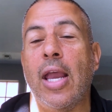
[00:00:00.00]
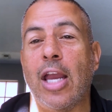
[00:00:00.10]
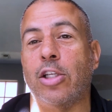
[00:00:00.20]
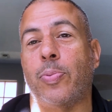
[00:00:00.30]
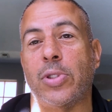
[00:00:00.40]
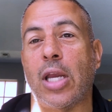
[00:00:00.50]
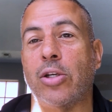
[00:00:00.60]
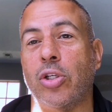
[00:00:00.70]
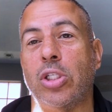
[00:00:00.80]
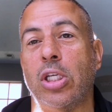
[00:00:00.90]
Edge
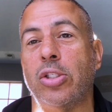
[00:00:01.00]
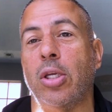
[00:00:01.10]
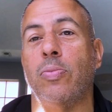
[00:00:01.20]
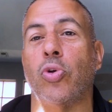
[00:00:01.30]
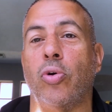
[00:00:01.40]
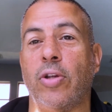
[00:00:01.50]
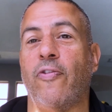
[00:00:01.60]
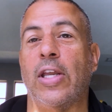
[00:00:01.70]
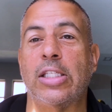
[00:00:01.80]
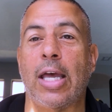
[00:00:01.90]
Protection Systems, or
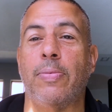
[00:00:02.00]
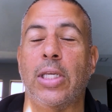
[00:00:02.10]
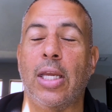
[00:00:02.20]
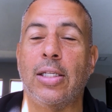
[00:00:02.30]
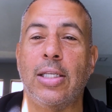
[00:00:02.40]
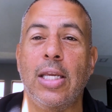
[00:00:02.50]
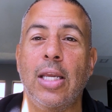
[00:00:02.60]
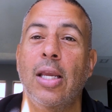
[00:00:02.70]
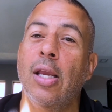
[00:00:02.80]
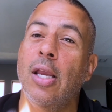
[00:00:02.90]
Defense Lab
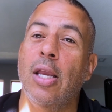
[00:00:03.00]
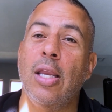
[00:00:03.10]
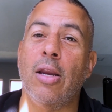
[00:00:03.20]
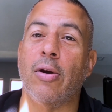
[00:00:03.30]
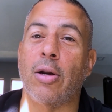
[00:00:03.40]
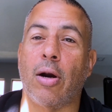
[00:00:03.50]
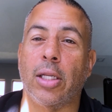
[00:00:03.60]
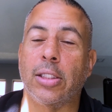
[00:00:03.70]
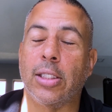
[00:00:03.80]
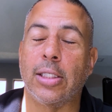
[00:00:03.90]
TNT here in
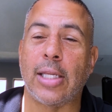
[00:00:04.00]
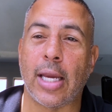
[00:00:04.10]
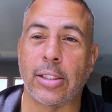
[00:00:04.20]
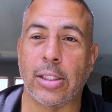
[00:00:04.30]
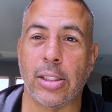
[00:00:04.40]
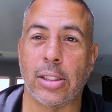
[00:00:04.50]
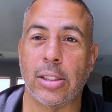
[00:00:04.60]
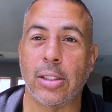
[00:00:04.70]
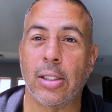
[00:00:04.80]
Arlington, Texas.